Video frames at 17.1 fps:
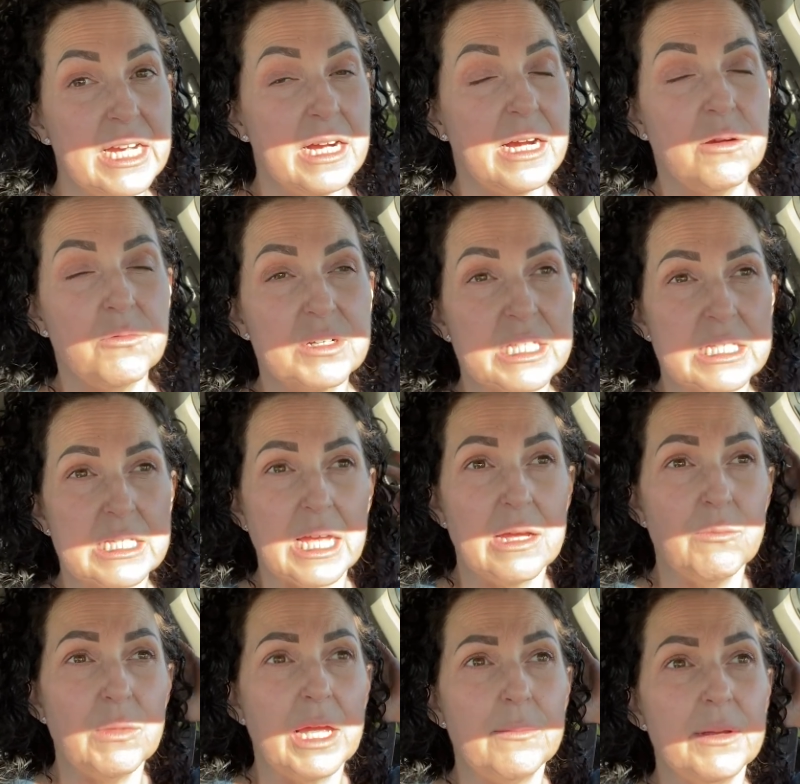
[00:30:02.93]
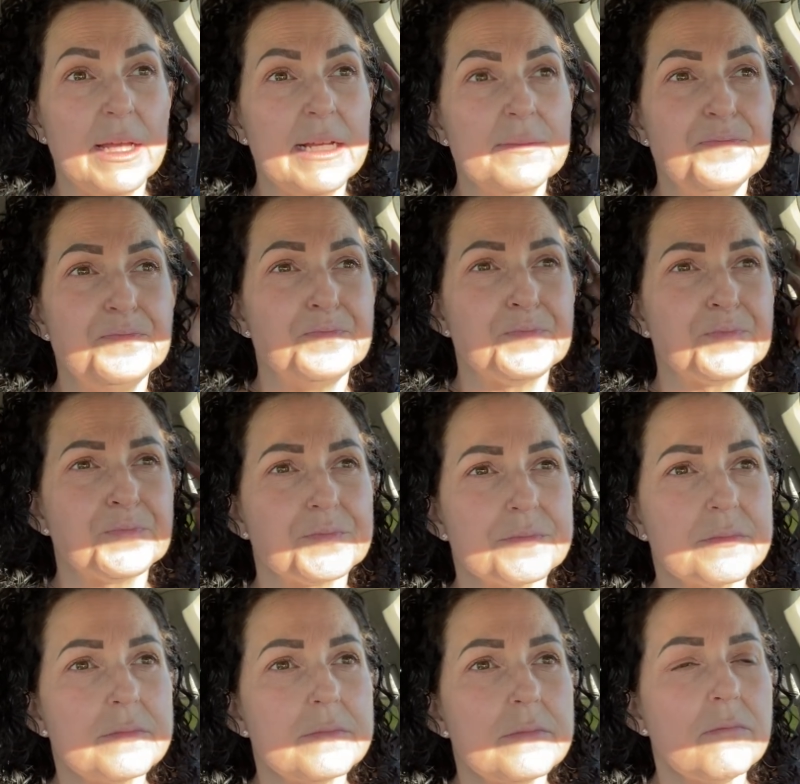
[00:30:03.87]
I would say, maybe.
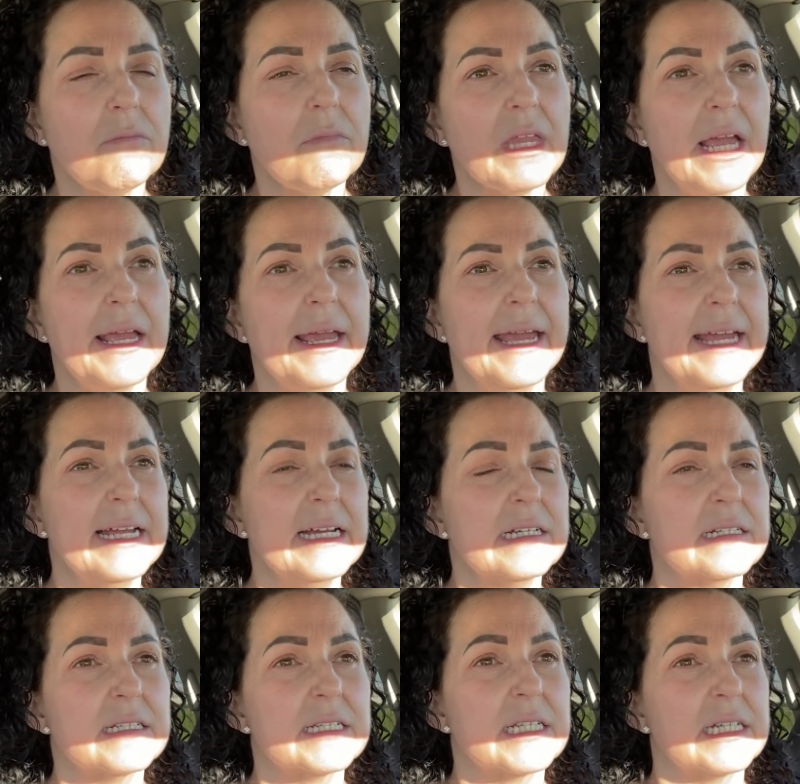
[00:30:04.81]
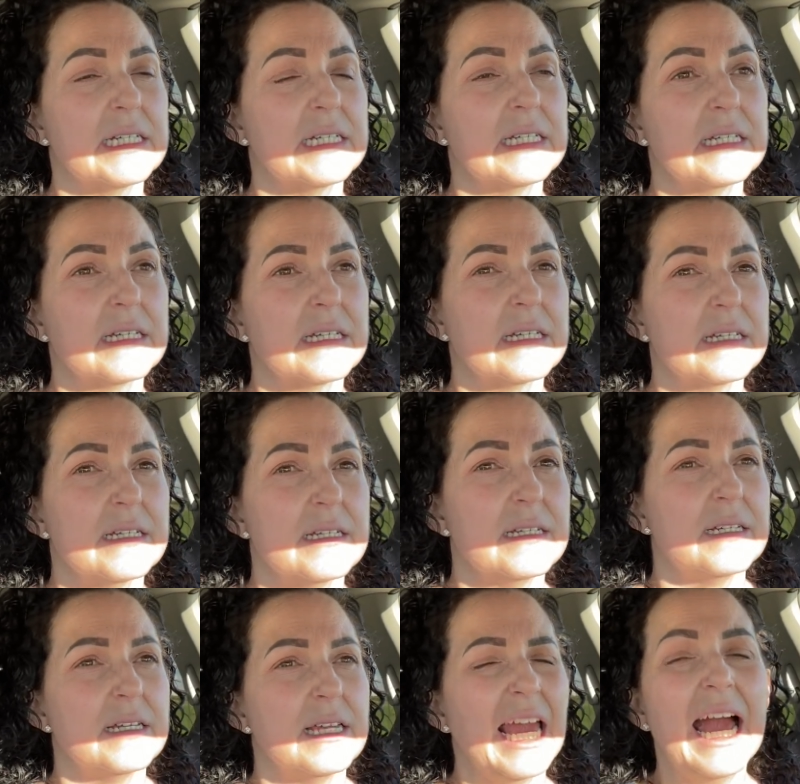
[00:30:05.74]

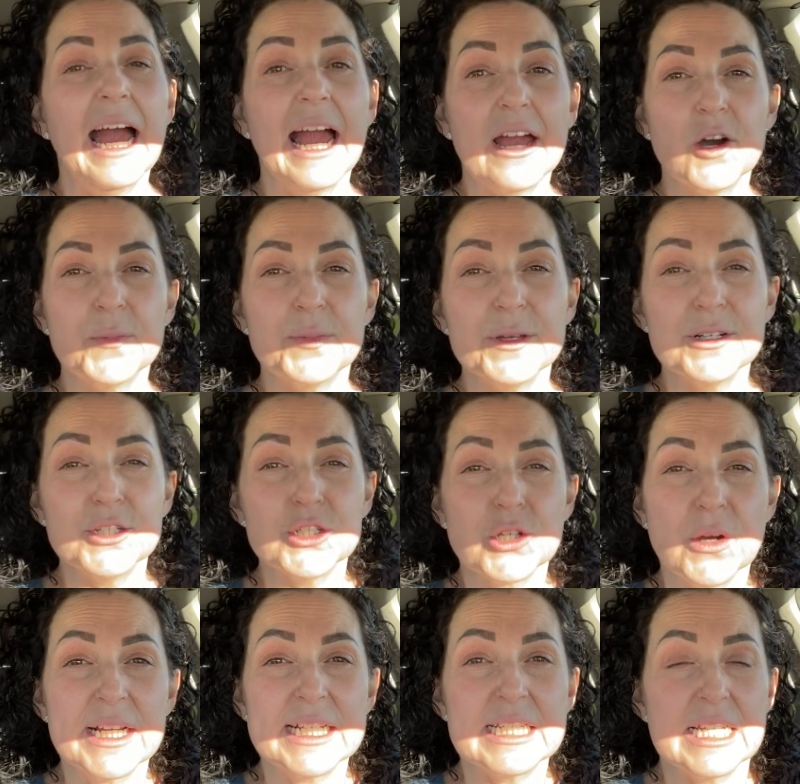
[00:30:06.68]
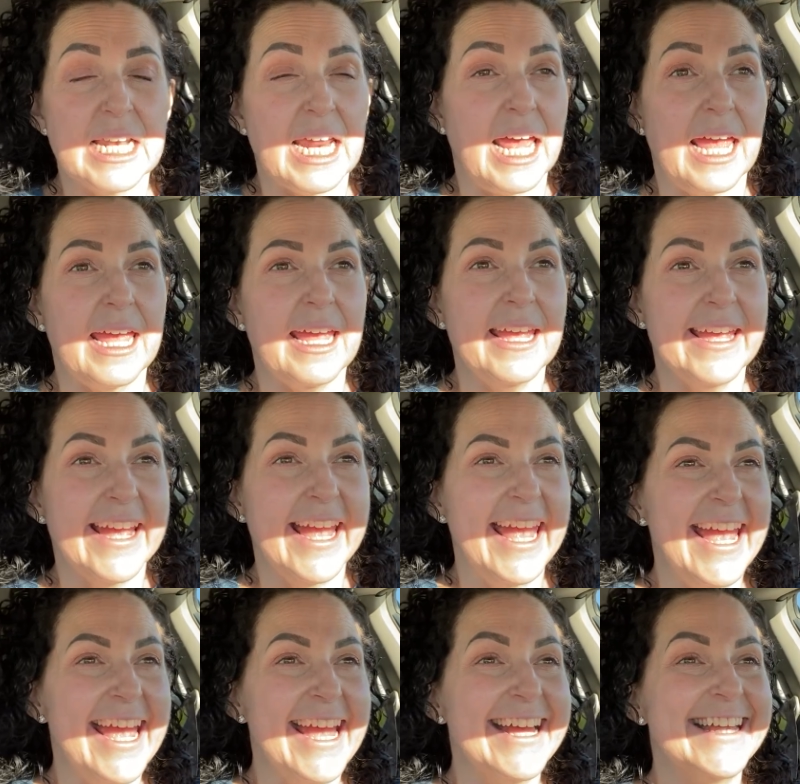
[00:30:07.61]
And yeah, I hope you enjoyed today,
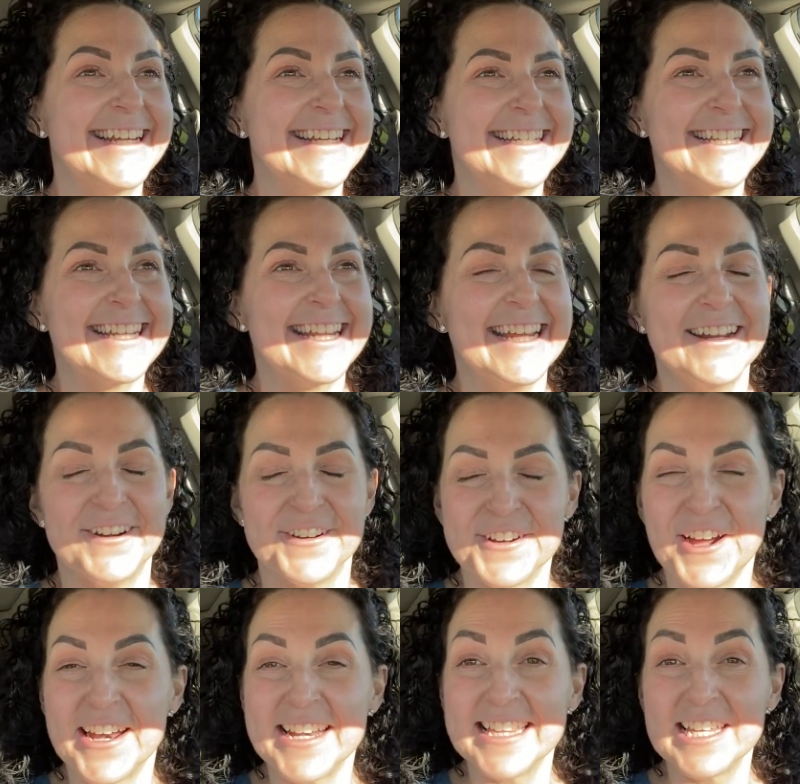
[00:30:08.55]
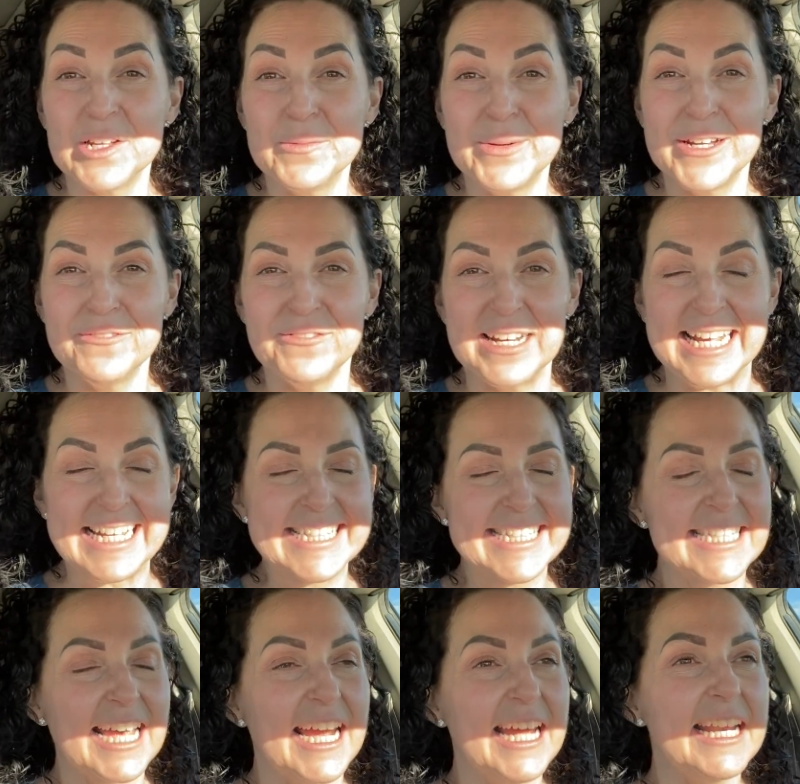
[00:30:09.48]
and you know, got a little bit of an
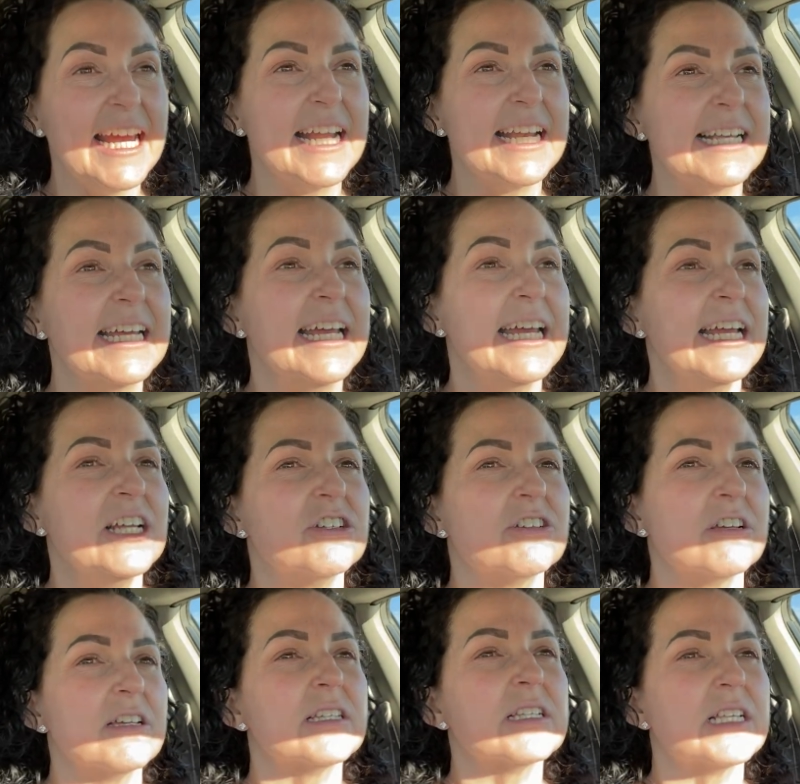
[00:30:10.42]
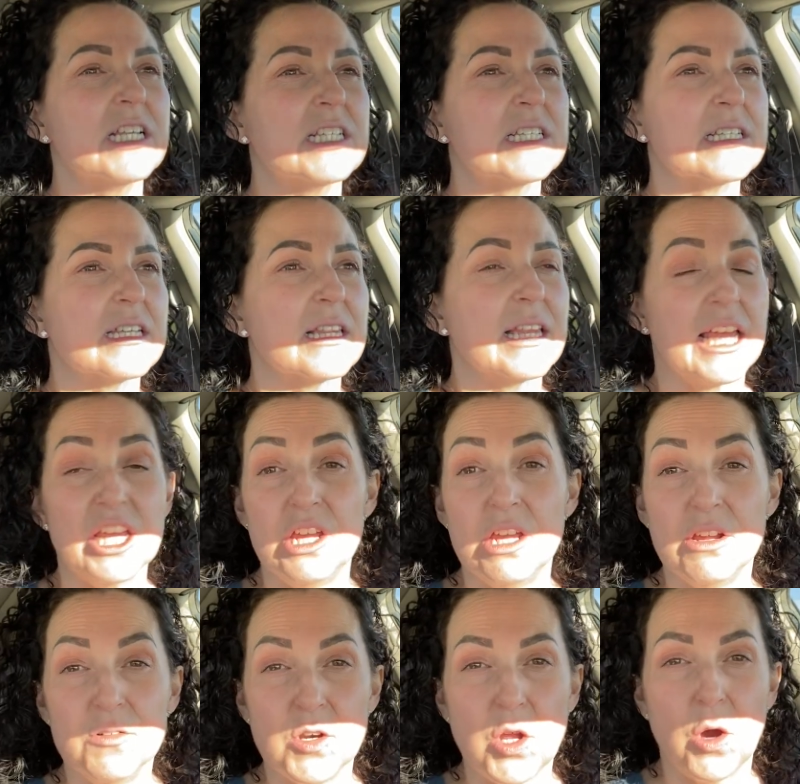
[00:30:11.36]
insight, and just to let
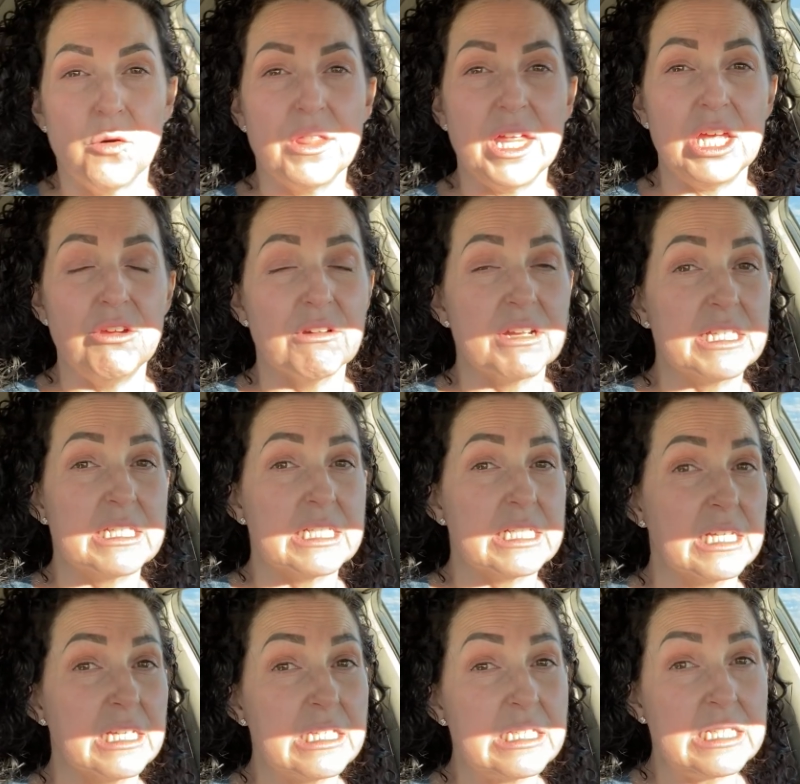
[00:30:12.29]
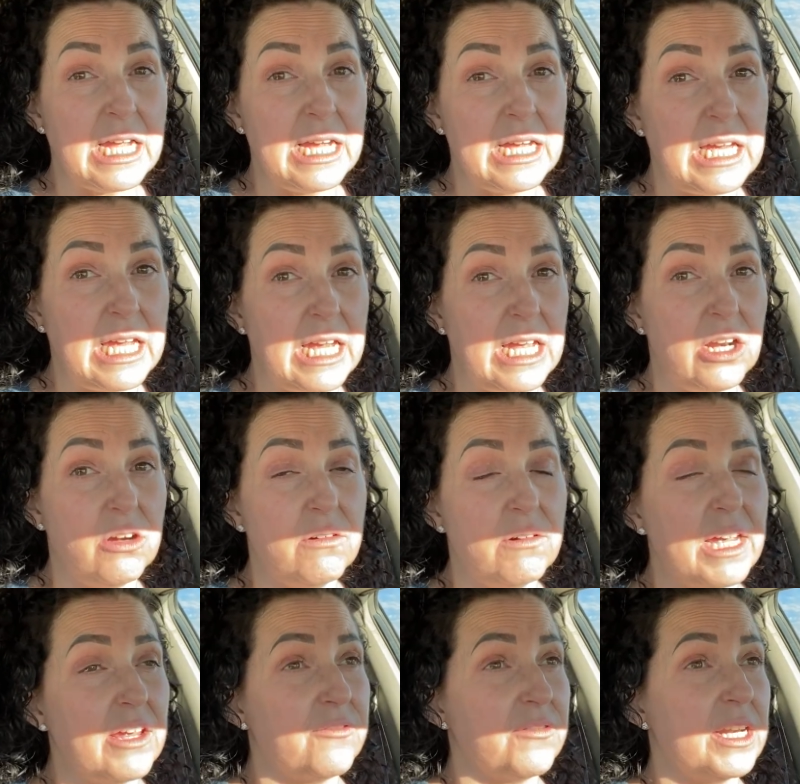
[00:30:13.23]
you know that you can still stay keto
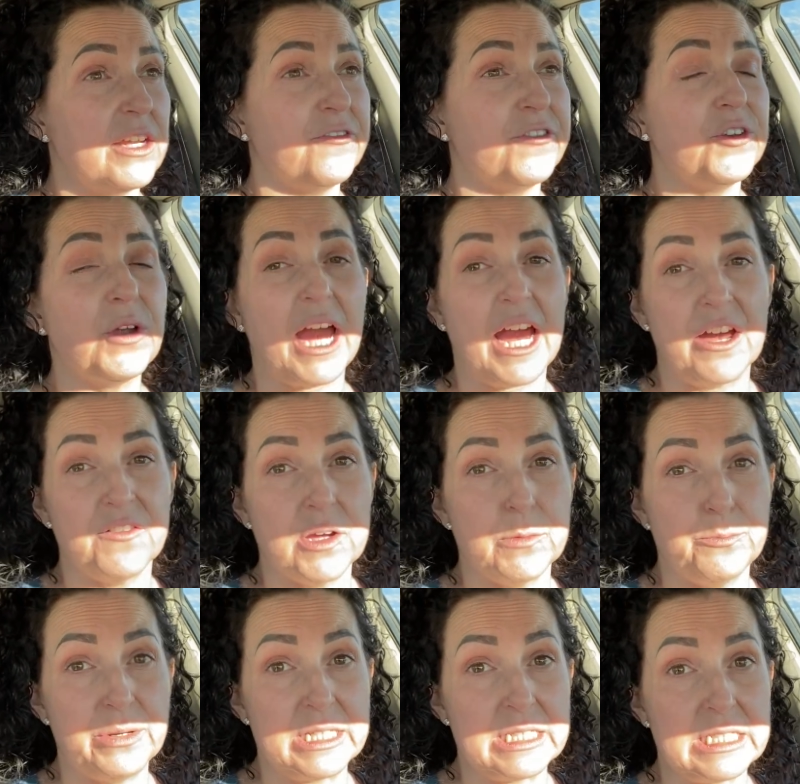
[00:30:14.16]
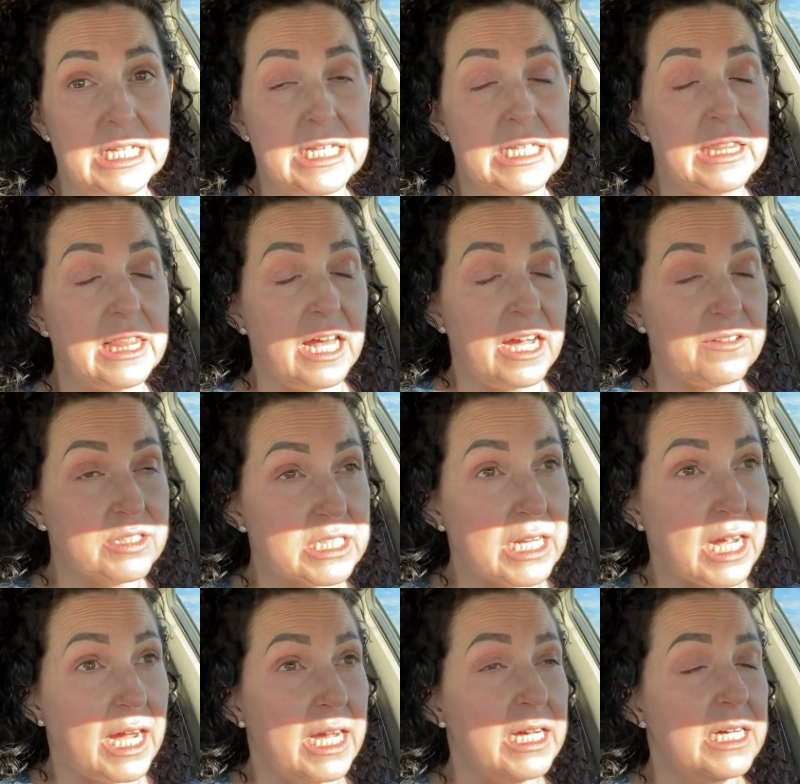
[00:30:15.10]
even if you have a busy
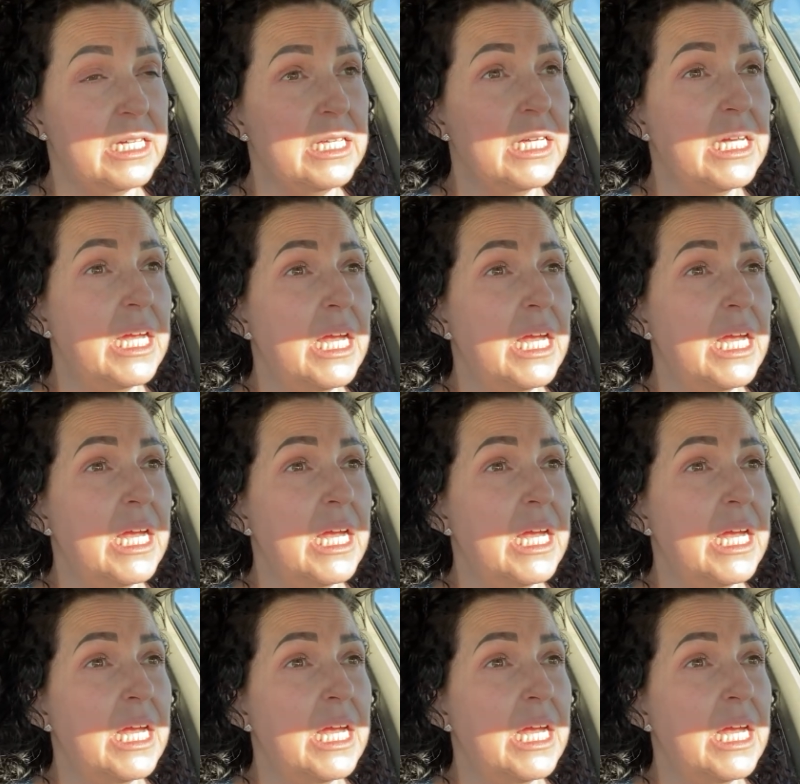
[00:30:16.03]
lifestyle.